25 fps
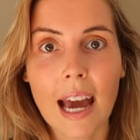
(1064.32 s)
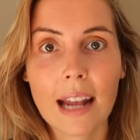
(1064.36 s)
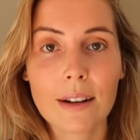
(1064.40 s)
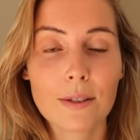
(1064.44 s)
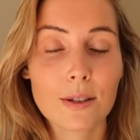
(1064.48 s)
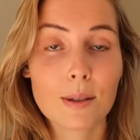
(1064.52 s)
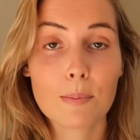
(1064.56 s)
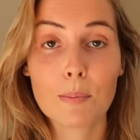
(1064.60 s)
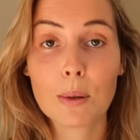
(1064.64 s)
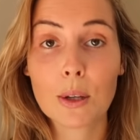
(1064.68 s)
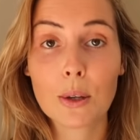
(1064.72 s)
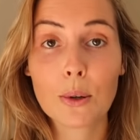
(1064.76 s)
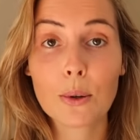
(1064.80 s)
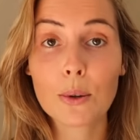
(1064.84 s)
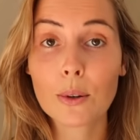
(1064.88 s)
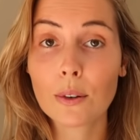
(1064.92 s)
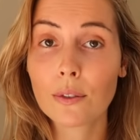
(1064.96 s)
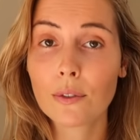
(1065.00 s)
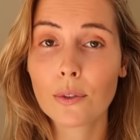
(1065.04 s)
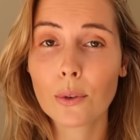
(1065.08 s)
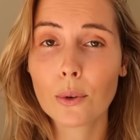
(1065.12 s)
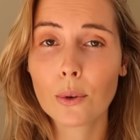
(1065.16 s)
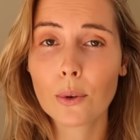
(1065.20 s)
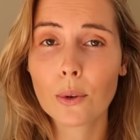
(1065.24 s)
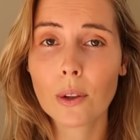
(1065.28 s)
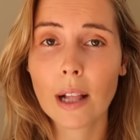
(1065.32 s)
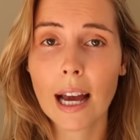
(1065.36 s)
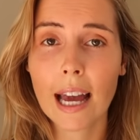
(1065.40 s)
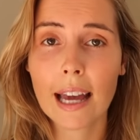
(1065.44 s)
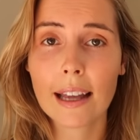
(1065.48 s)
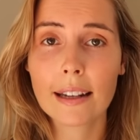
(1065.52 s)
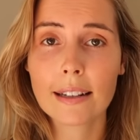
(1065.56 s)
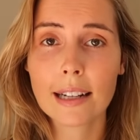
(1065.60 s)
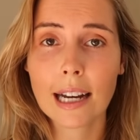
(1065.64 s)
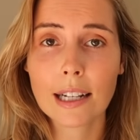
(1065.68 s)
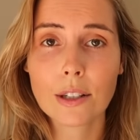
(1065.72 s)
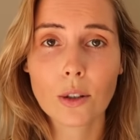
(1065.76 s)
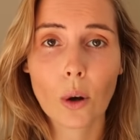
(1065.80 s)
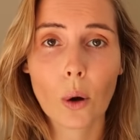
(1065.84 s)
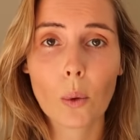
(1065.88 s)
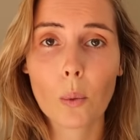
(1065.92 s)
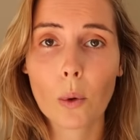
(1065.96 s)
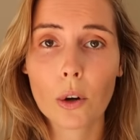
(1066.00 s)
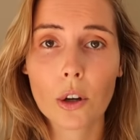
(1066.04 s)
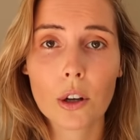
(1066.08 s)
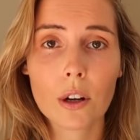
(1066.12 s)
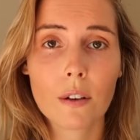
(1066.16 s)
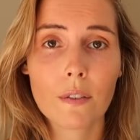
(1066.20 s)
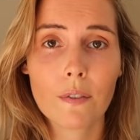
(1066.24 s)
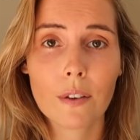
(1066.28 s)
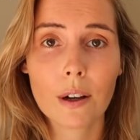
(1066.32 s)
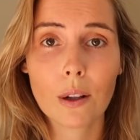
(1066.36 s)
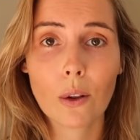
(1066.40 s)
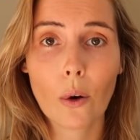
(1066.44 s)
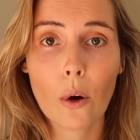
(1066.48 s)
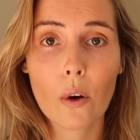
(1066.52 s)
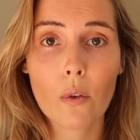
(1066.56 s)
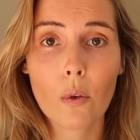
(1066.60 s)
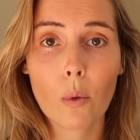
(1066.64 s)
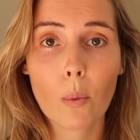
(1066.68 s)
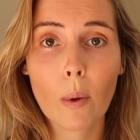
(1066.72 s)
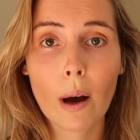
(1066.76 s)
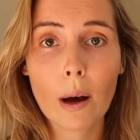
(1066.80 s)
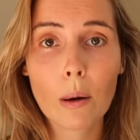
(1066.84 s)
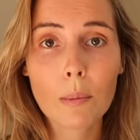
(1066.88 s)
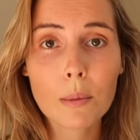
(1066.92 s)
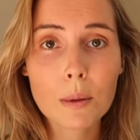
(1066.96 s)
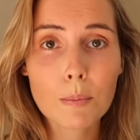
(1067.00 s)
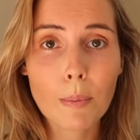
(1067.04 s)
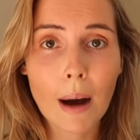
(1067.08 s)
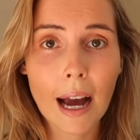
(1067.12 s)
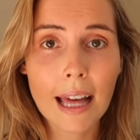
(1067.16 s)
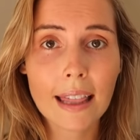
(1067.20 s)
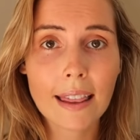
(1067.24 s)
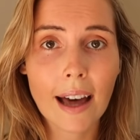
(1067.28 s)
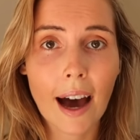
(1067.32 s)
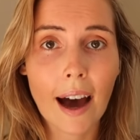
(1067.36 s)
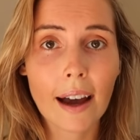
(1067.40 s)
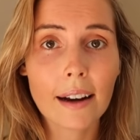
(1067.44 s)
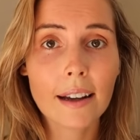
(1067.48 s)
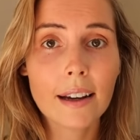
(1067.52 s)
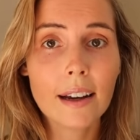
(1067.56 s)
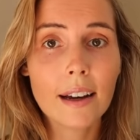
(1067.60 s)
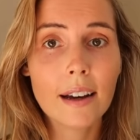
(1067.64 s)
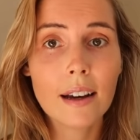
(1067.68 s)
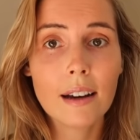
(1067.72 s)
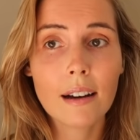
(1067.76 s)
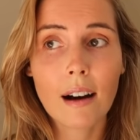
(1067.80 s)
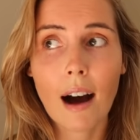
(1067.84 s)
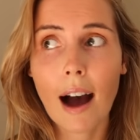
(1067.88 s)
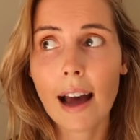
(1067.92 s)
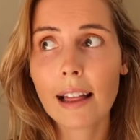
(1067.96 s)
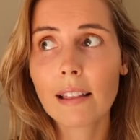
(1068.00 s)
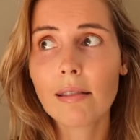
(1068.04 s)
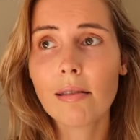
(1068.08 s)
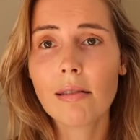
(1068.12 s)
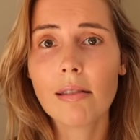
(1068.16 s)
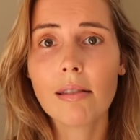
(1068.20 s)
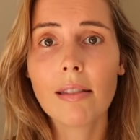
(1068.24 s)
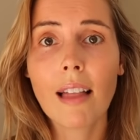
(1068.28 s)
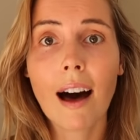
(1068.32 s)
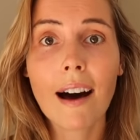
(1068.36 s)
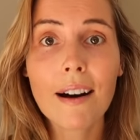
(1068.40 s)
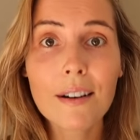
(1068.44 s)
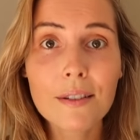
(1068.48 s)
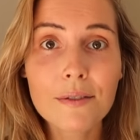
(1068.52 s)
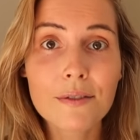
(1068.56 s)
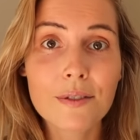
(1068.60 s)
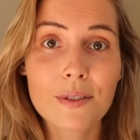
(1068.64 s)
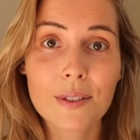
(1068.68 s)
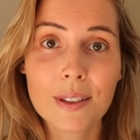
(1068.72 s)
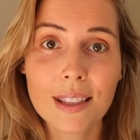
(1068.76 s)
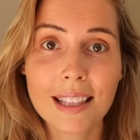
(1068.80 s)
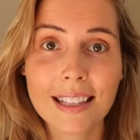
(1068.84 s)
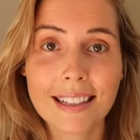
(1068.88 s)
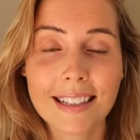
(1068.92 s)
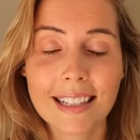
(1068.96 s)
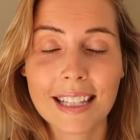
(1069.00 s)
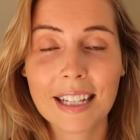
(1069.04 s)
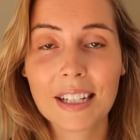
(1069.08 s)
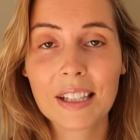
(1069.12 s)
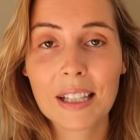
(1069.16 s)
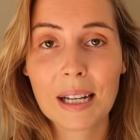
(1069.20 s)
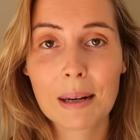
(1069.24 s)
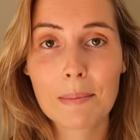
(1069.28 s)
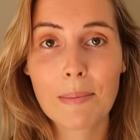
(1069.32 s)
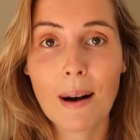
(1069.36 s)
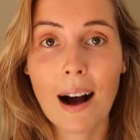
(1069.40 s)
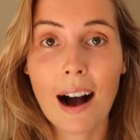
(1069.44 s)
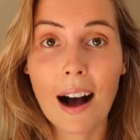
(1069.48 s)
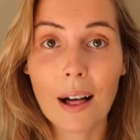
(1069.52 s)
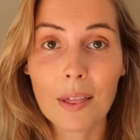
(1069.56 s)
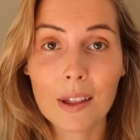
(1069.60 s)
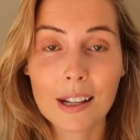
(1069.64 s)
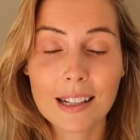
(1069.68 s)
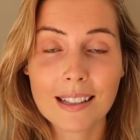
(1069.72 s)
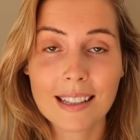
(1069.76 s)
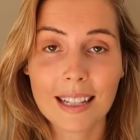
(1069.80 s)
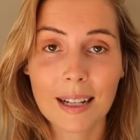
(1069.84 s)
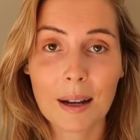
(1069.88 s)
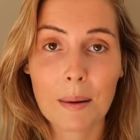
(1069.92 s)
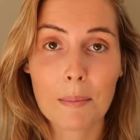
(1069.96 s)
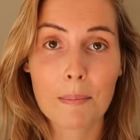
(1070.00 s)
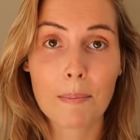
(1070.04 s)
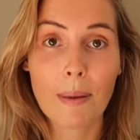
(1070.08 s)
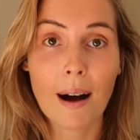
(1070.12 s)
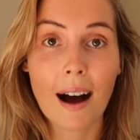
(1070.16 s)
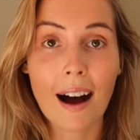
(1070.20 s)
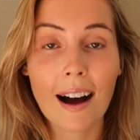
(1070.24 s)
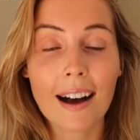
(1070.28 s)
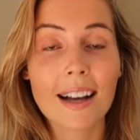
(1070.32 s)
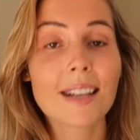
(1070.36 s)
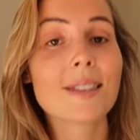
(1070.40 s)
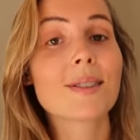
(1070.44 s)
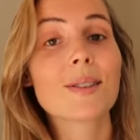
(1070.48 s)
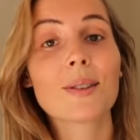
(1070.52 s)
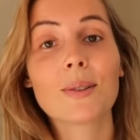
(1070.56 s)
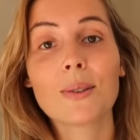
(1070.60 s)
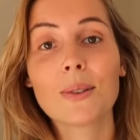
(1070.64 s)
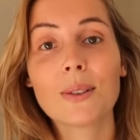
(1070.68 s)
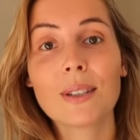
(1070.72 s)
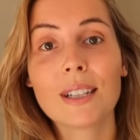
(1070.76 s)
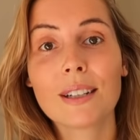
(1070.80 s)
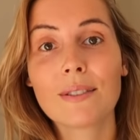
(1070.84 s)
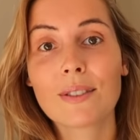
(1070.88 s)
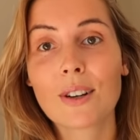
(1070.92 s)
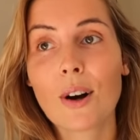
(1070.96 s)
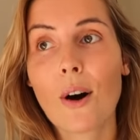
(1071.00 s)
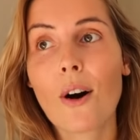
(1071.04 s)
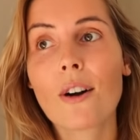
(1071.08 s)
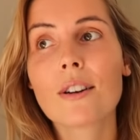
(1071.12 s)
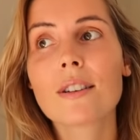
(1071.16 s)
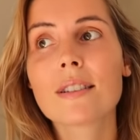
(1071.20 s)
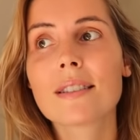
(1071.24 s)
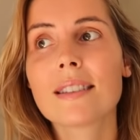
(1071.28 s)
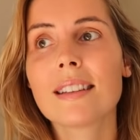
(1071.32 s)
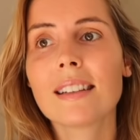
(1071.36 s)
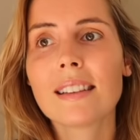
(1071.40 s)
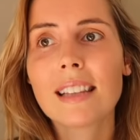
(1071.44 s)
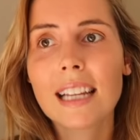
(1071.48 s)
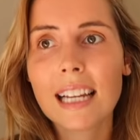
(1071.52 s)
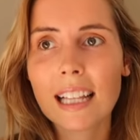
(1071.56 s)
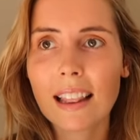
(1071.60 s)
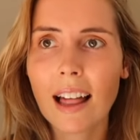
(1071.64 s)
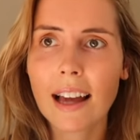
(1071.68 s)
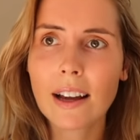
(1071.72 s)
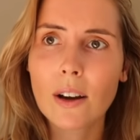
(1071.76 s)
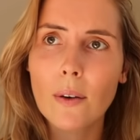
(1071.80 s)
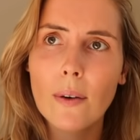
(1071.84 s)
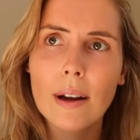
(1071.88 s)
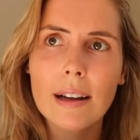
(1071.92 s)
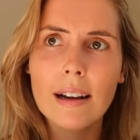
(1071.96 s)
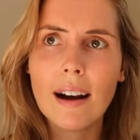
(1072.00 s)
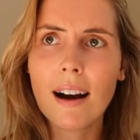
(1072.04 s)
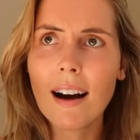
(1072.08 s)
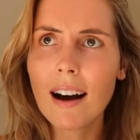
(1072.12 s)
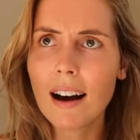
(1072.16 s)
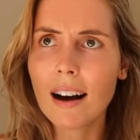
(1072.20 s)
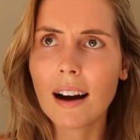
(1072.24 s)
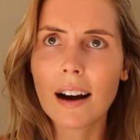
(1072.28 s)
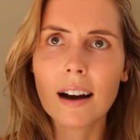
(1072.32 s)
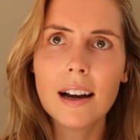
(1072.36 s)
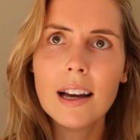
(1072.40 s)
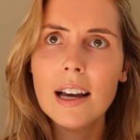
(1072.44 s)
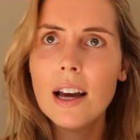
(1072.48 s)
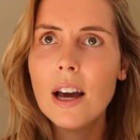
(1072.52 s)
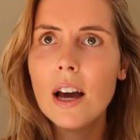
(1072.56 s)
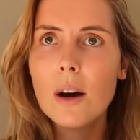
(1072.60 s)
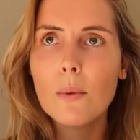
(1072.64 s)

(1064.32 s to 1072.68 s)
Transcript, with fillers: and it's beautiful and I don't want you to feel overwhelmed by that. I love this healing path. It's like a puzzle of constantly like going, ah,